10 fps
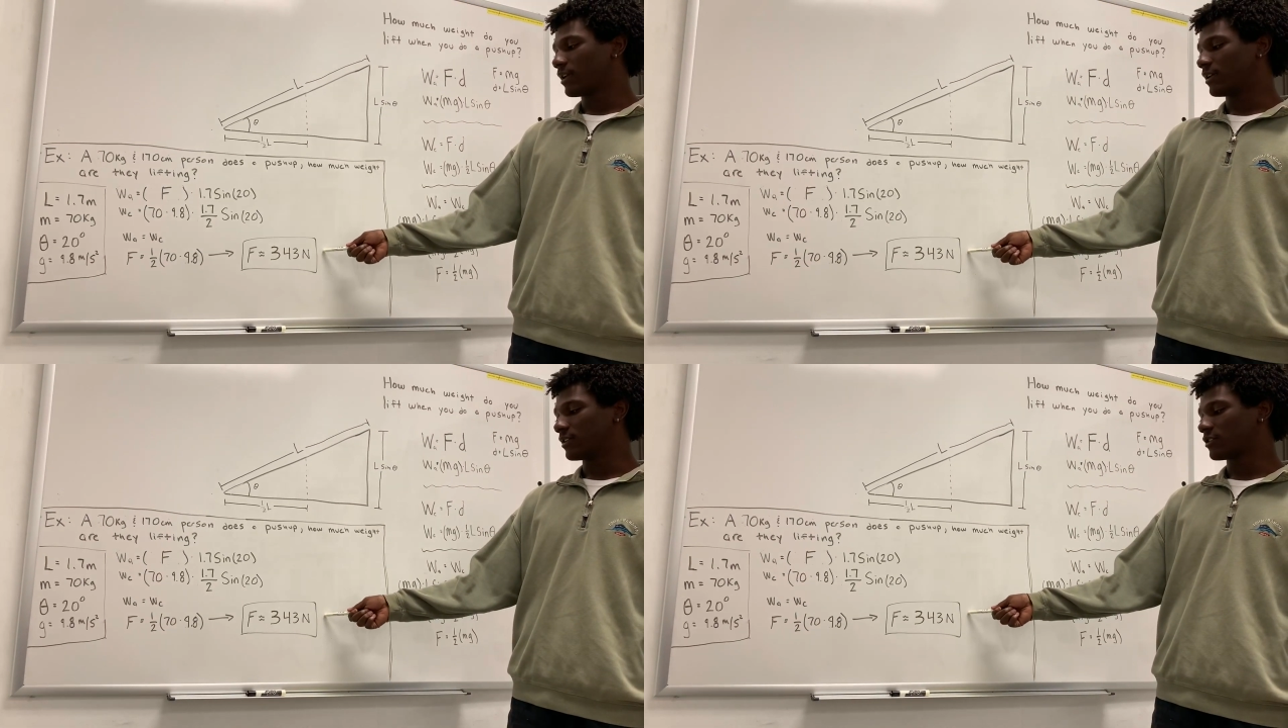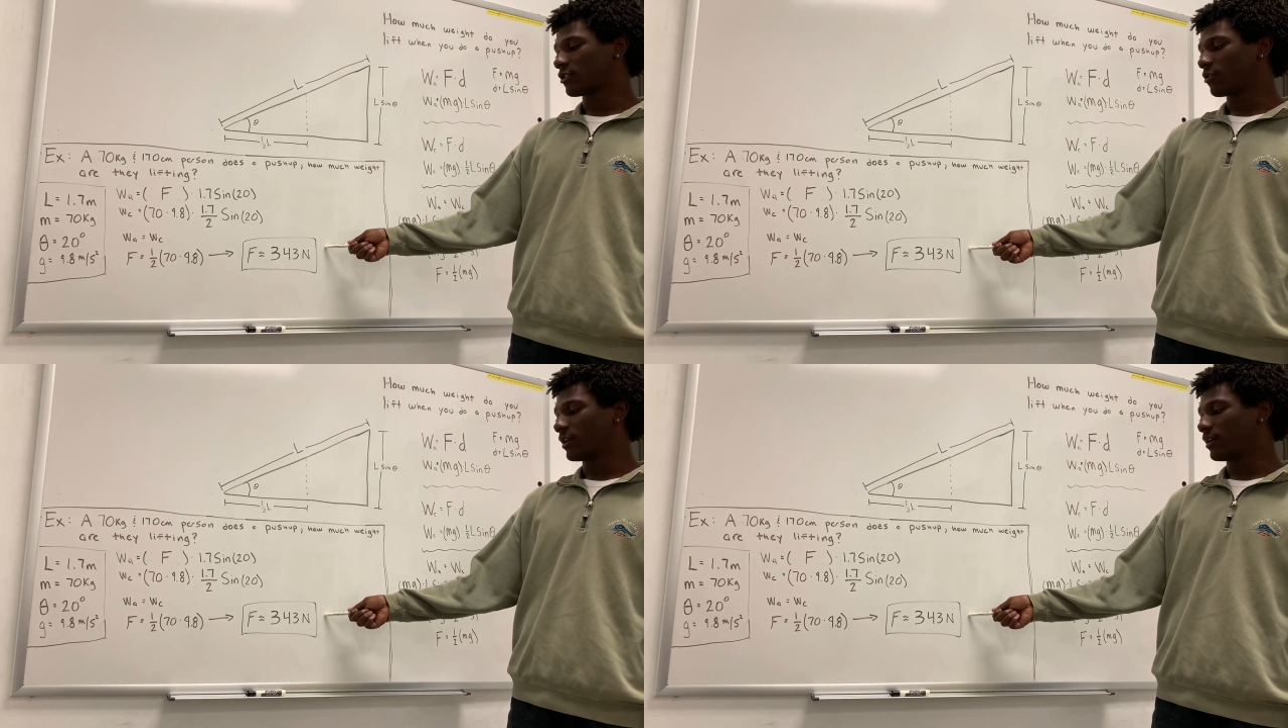is
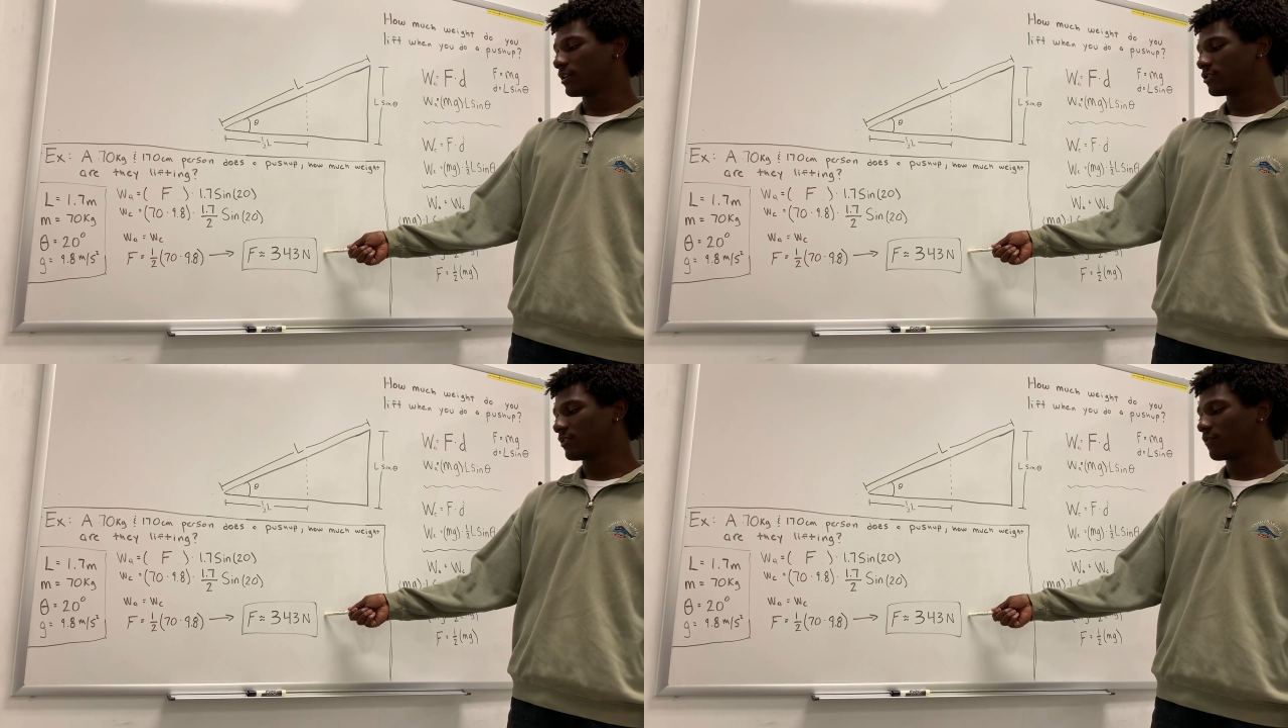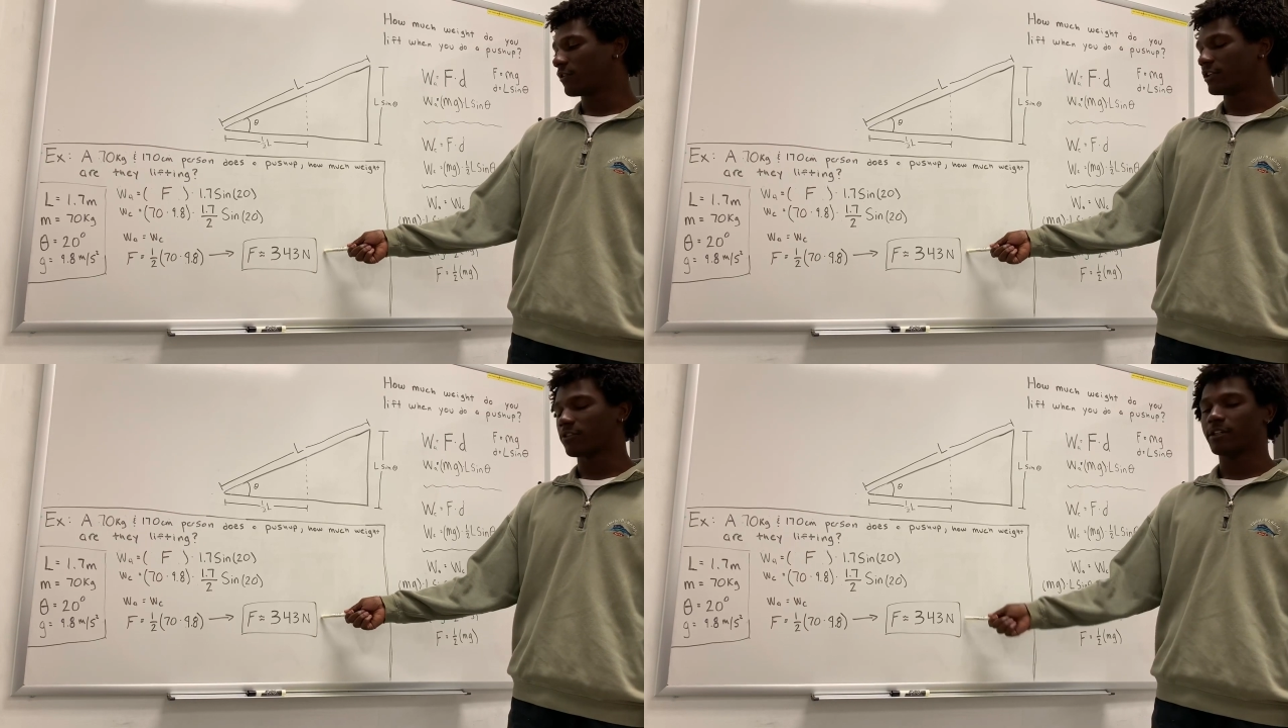
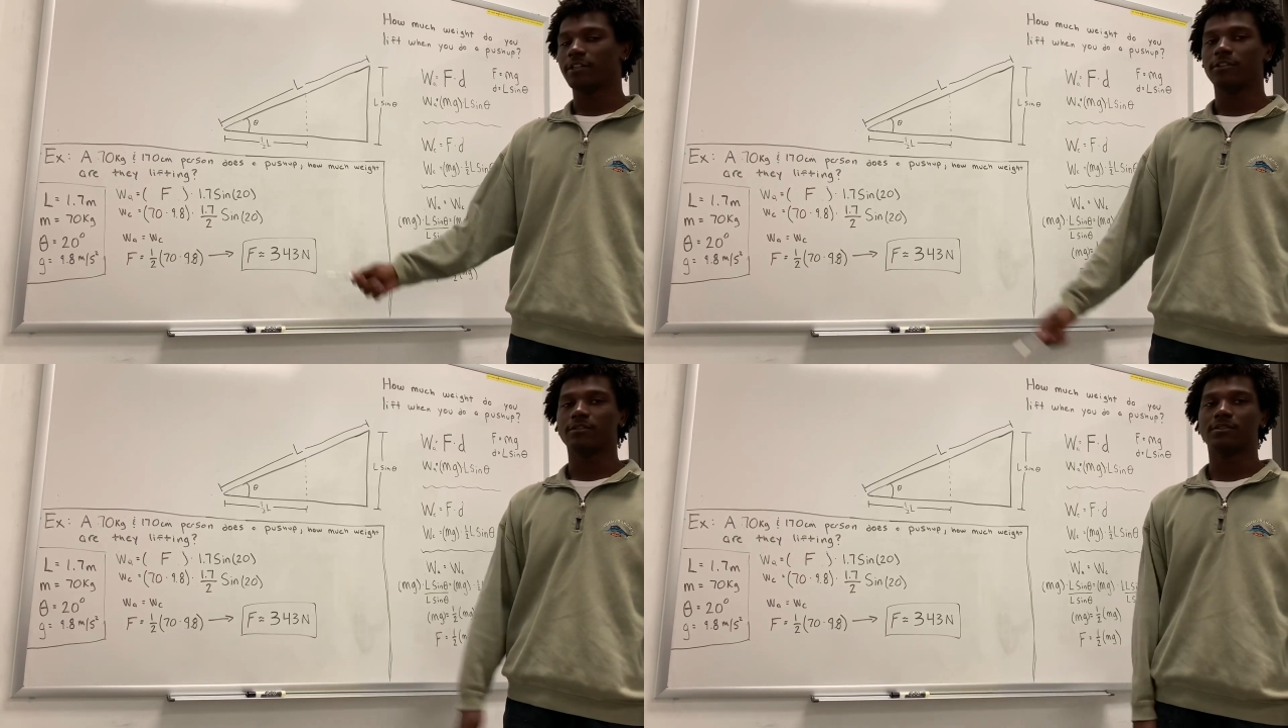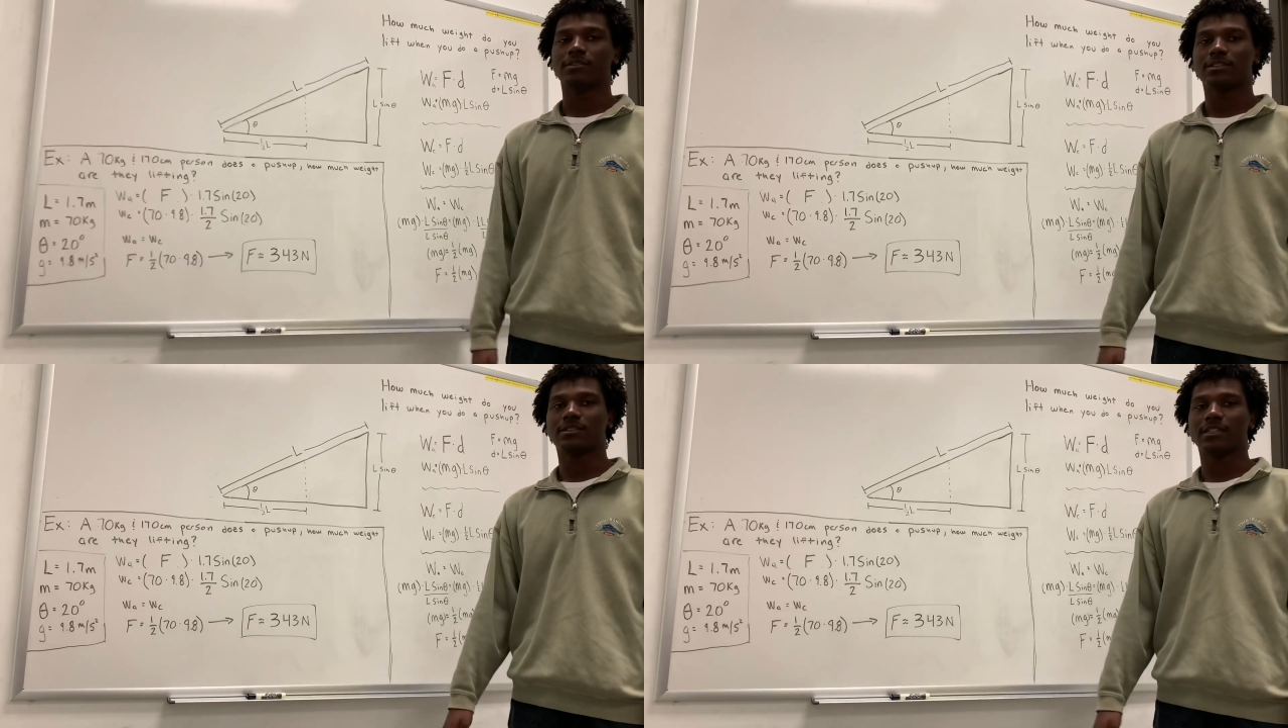343
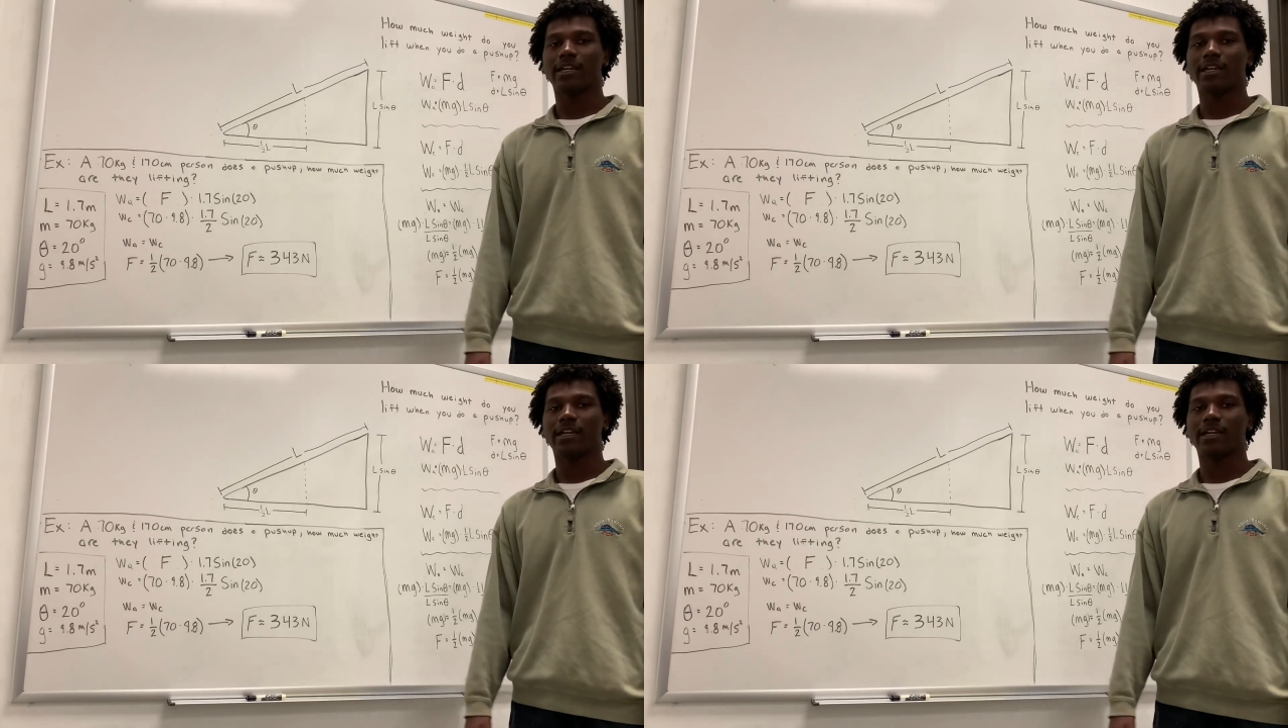newtons,